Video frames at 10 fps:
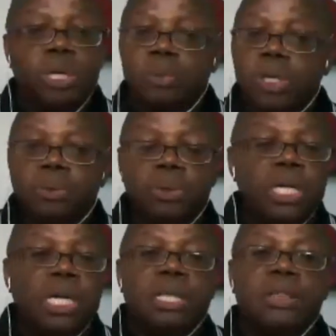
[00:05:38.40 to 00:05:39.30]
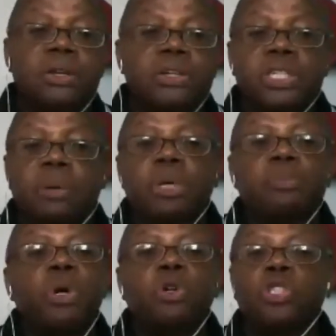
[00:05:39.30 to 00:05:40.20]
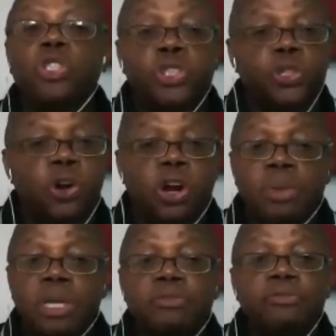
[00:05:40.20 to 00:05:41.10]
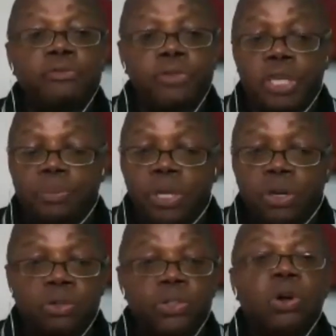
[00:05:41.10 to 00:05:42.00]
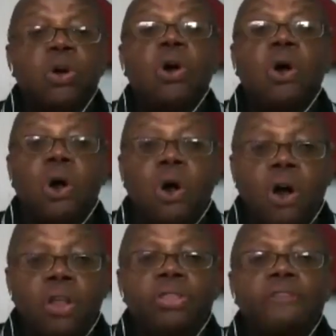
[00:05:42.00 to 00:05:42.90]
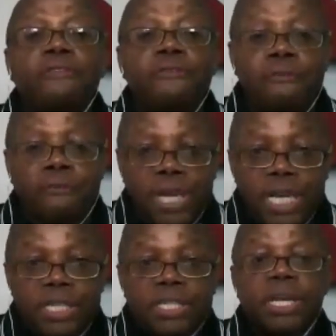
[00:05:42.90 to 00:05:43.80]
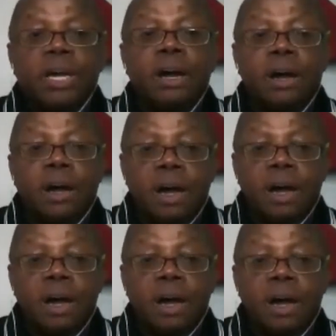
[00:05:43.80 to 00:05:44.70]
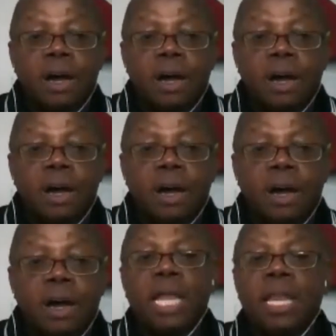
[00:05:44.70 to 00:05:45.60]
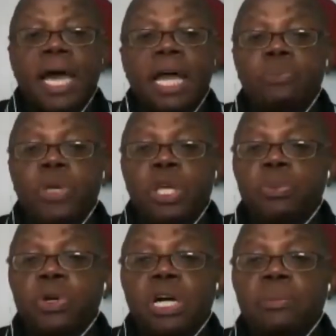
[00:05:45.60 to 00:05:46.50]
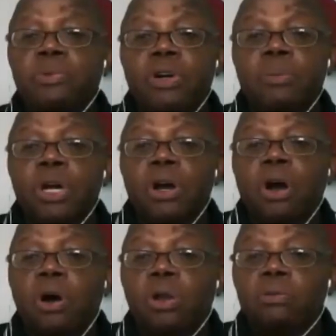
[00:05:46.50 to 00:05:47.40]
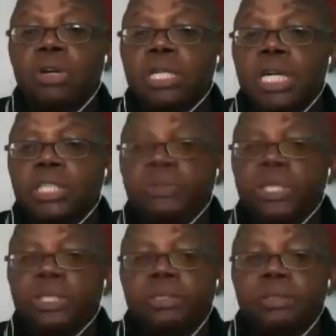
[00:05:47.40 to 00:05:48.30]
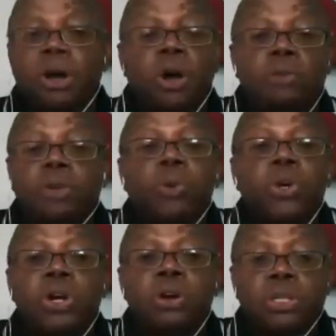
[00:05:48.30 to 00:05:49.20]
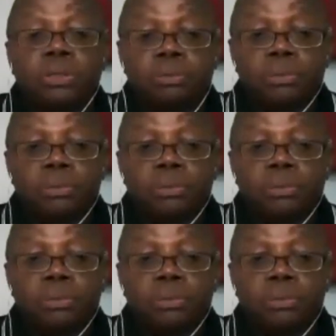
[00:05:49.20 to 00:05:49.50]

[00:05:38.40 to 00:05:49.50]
people. They're some of the most charming females on the face of this. A lot of people come from all over the country, all over the world